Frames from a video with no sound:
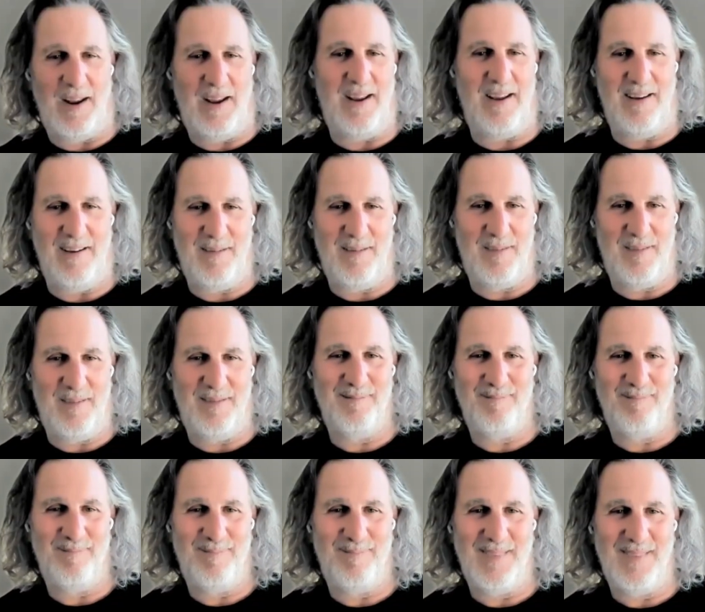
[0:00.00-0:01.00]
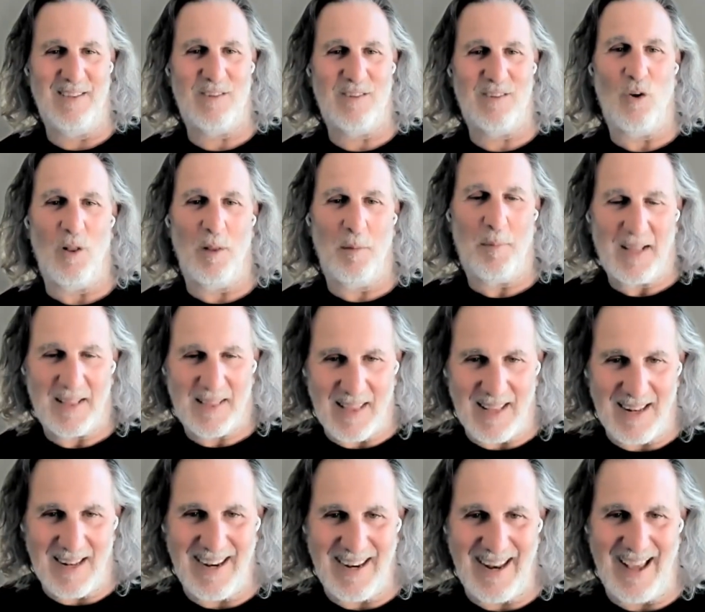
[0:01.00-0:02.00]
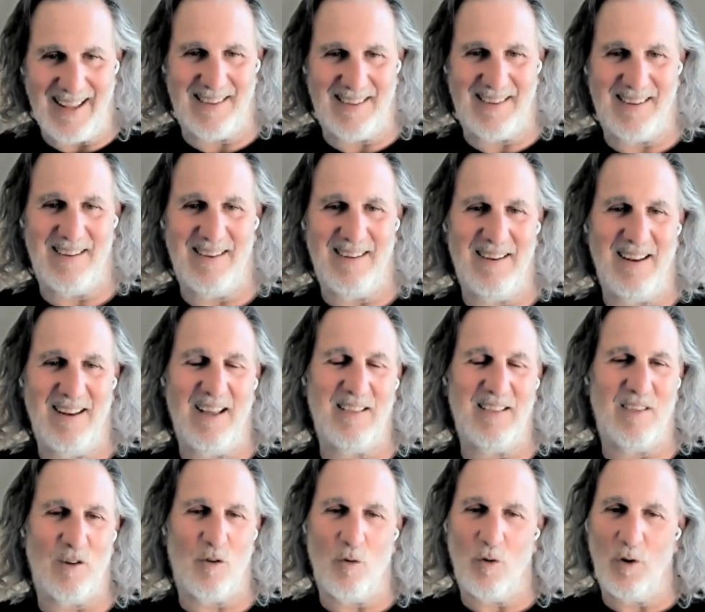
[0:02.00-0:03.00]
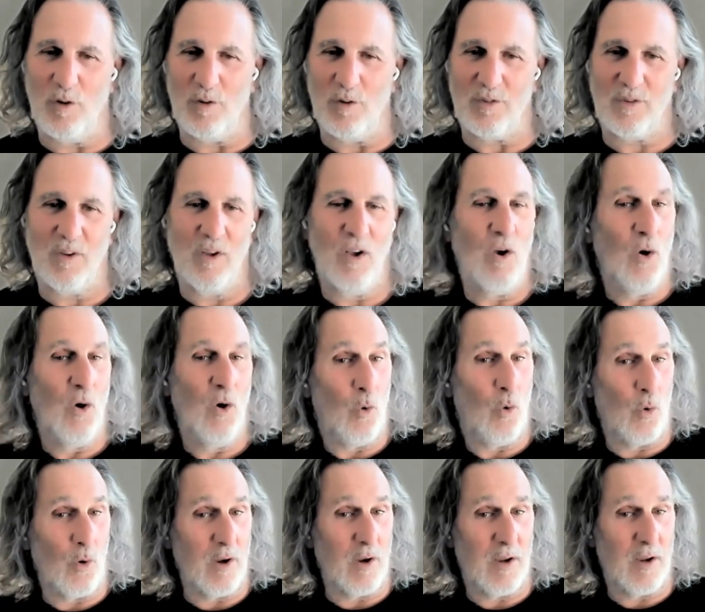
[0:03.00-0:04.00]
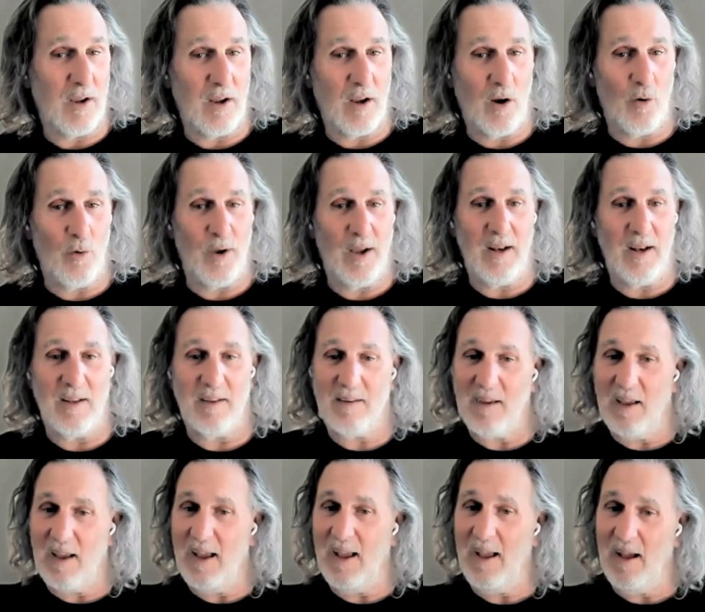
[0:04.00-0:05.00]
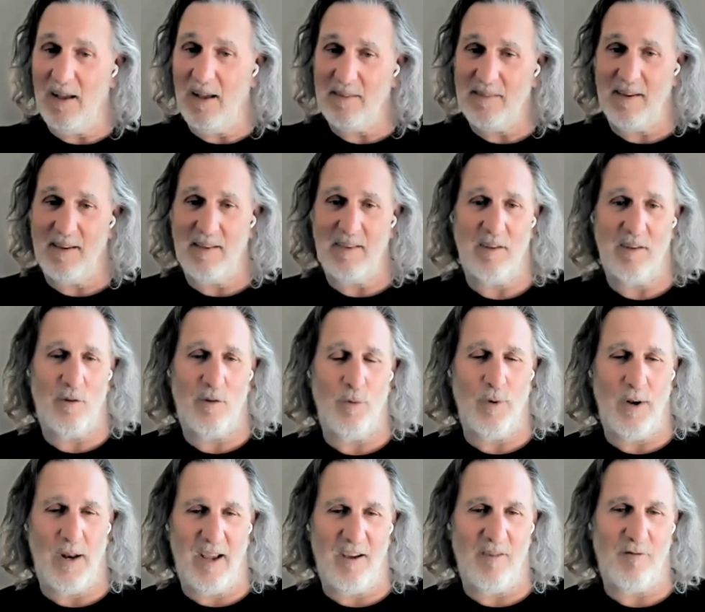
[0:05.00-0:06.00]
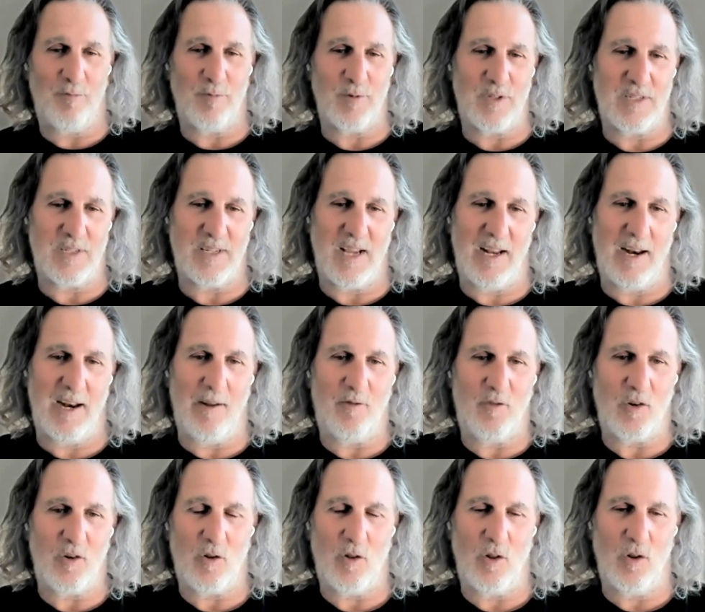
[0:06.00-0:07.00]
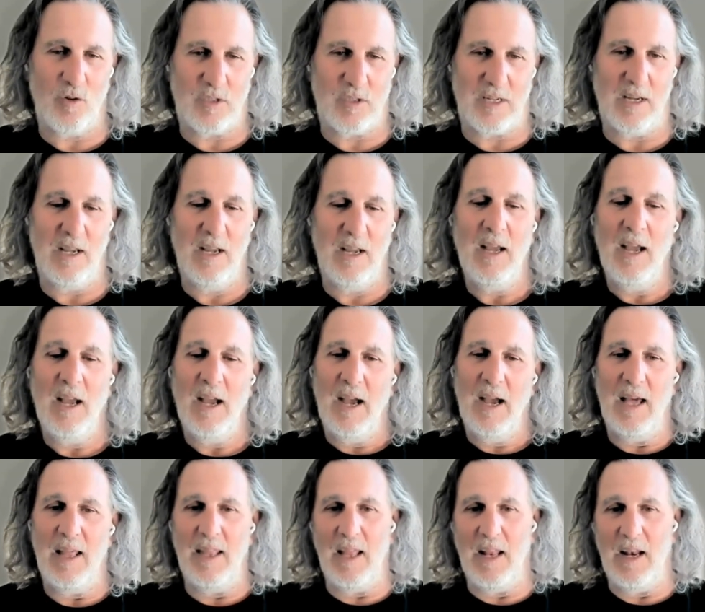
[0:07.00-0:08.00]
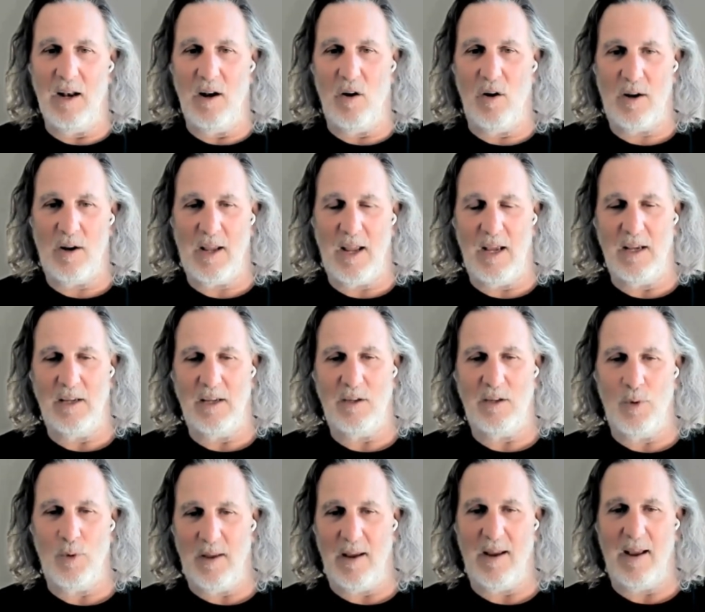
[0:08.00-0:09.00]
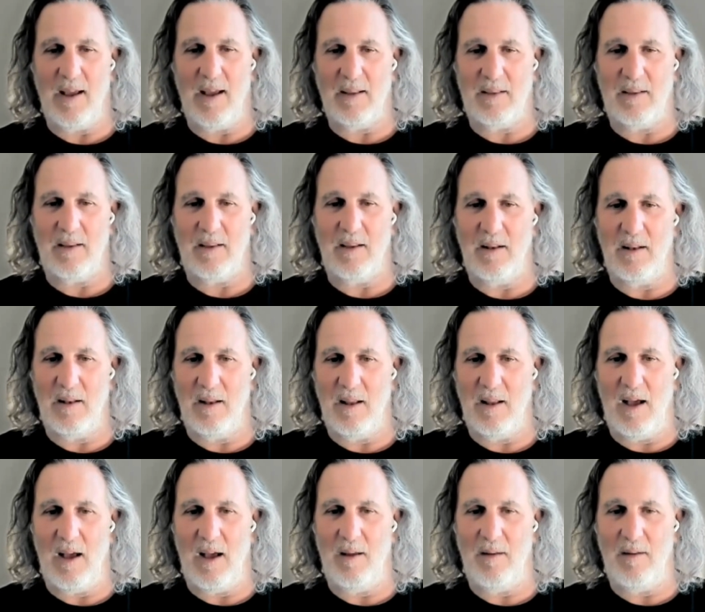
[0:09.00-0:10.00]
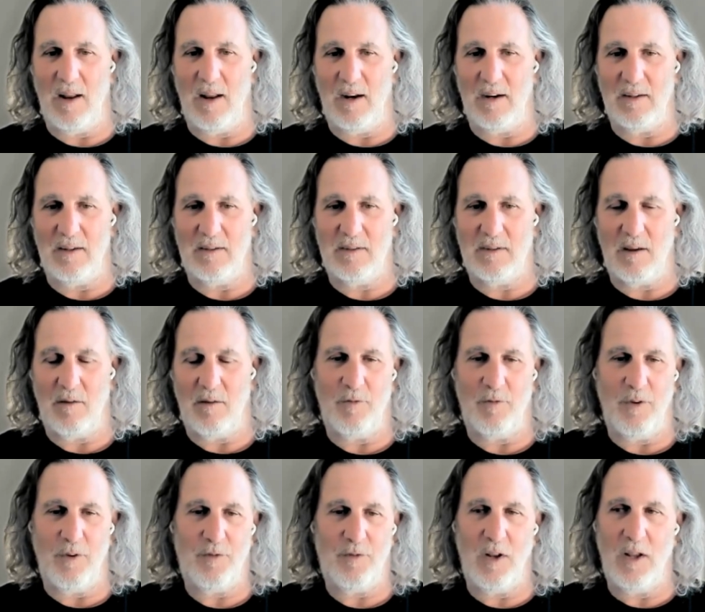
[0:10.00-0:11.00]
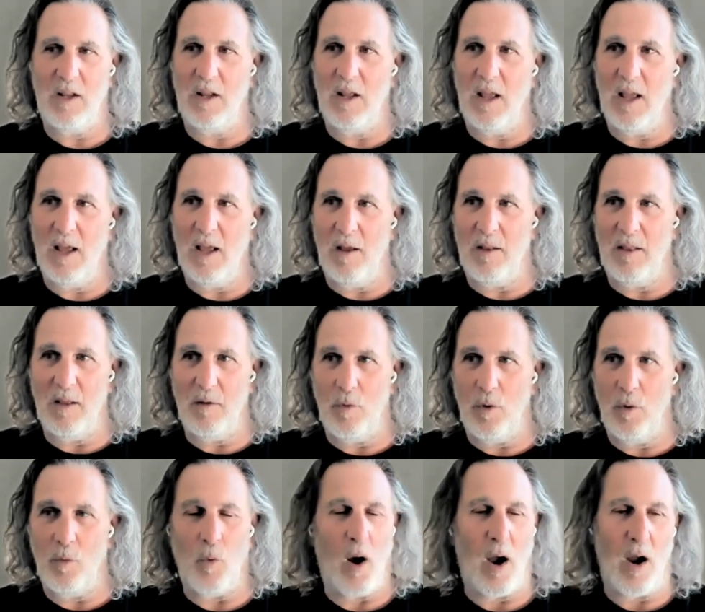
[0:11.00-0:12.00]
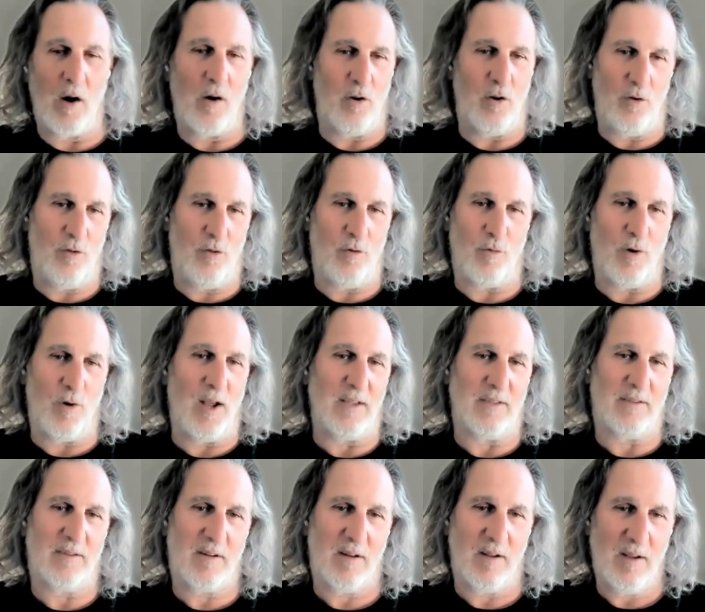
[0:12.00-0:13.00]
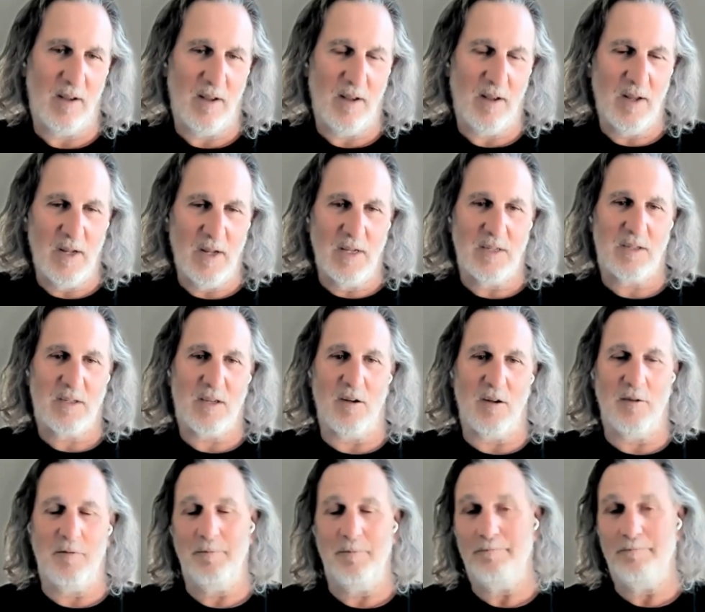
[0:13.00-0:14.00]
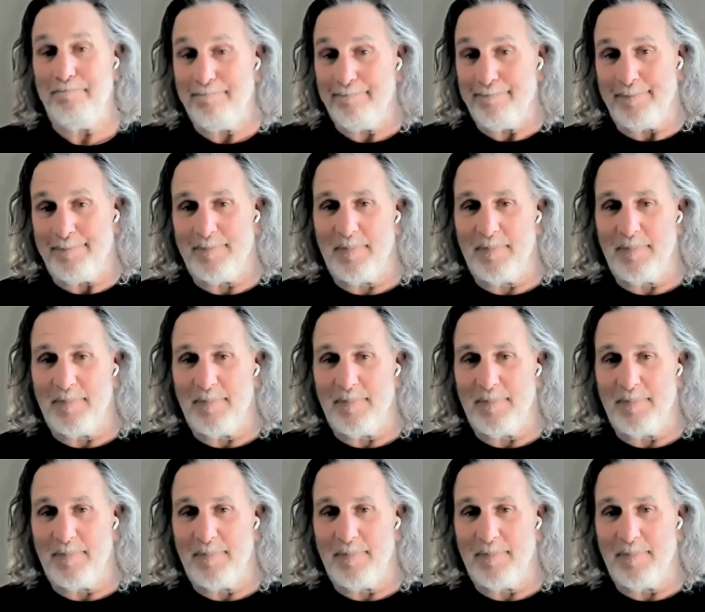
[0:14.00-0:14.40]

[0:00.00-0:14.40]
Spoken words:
money. It's all about the net, not the gross. Or you can go in and say, hey, I'll take the 2.5% after closing. And then in our case, we take out the $9,750 and then we wire you the rest. So